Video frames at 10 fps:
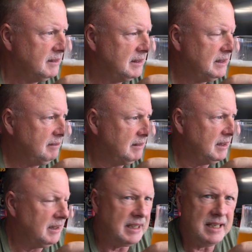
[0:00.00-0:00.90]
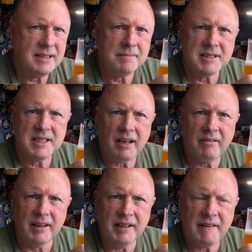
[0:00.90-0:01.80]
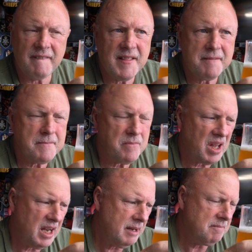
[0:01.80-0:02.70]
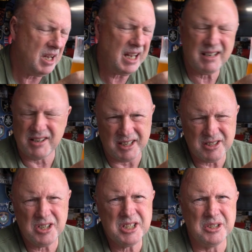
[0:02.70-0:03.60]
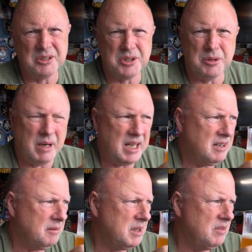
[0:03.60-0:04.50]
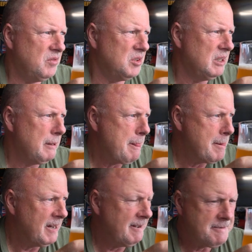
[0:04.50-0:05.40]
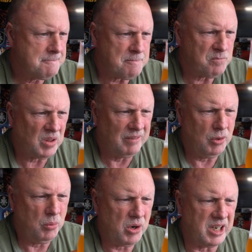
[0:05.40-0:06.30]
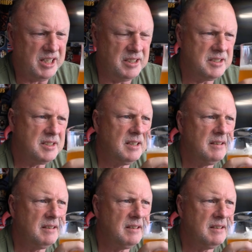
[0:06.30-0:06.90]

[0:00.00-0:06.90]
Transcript: Well, I guess I'm stuck with it. No, it's not too bad. I mean, for what it is,